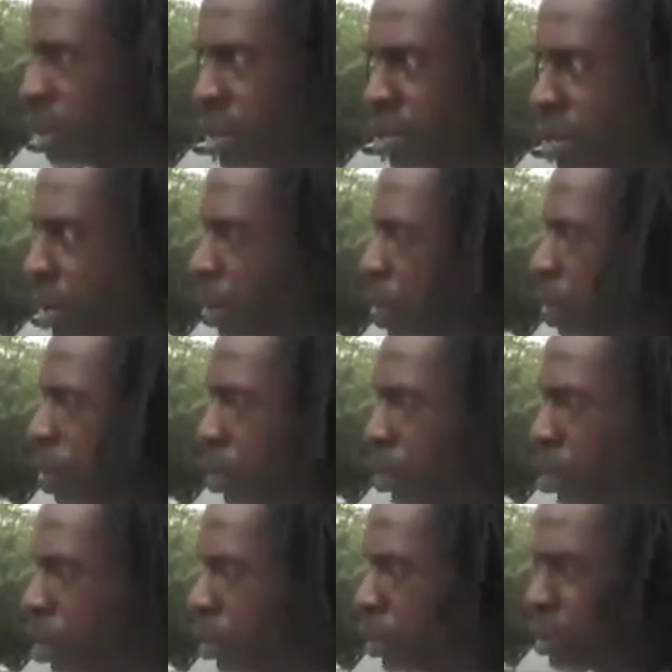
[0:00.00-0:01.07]
keep coming with
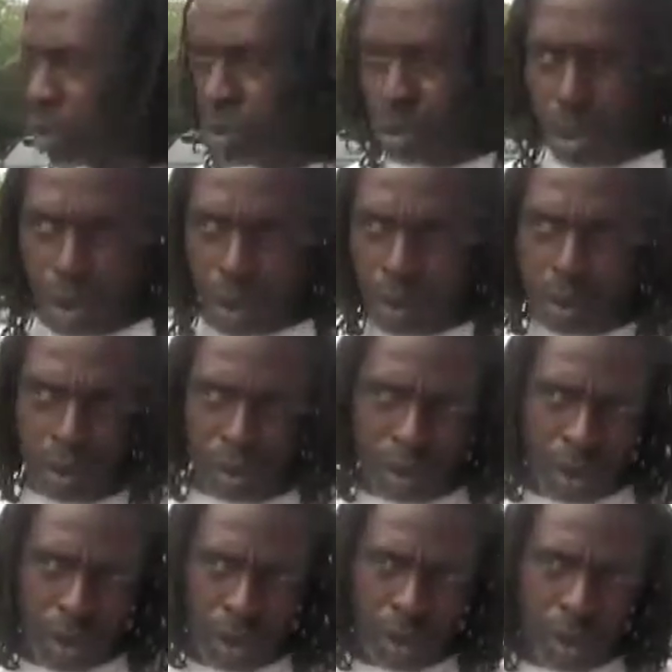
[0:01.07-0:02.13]
more. What's stronger? What's
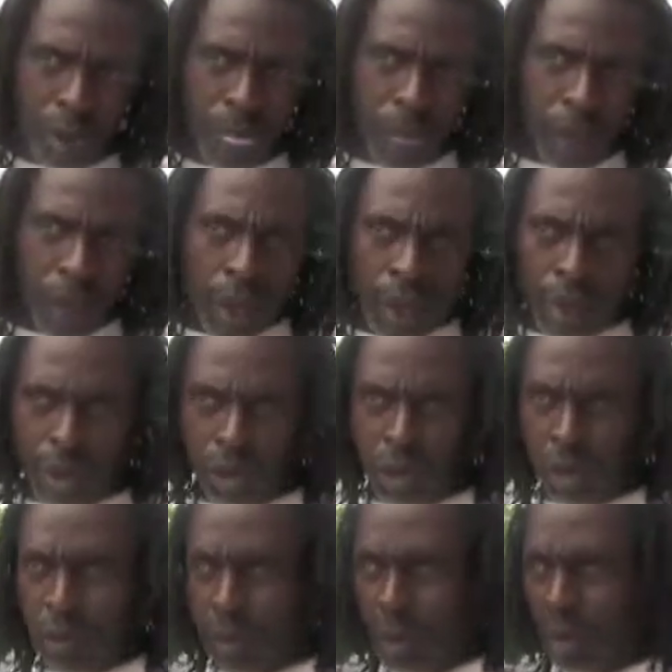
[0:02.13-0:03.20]
stronger? And the
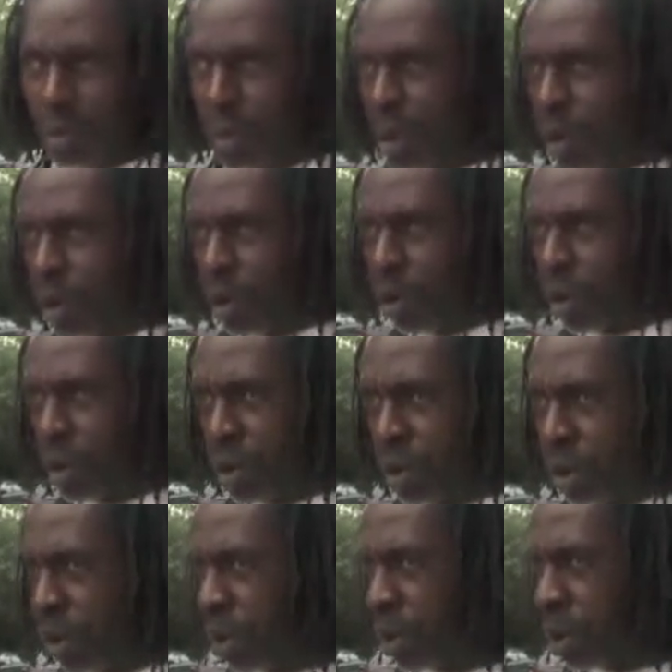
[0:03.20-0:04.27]
streets become harder and
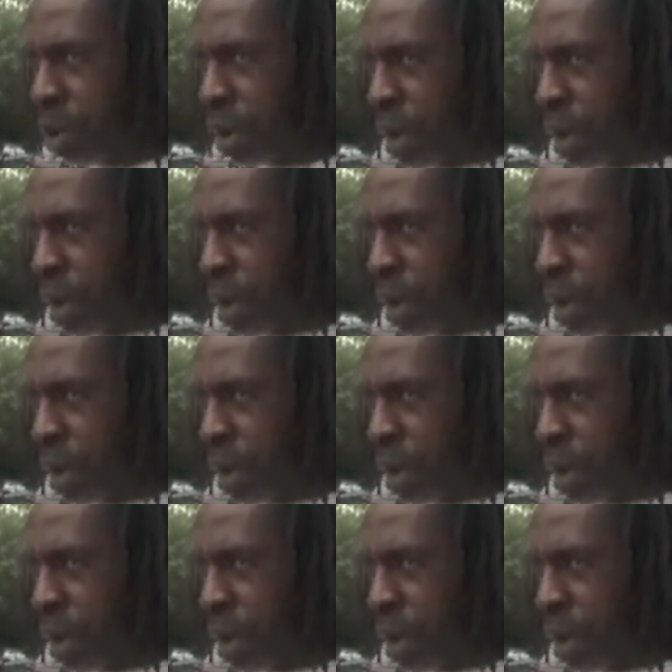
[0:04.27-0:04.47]
harder.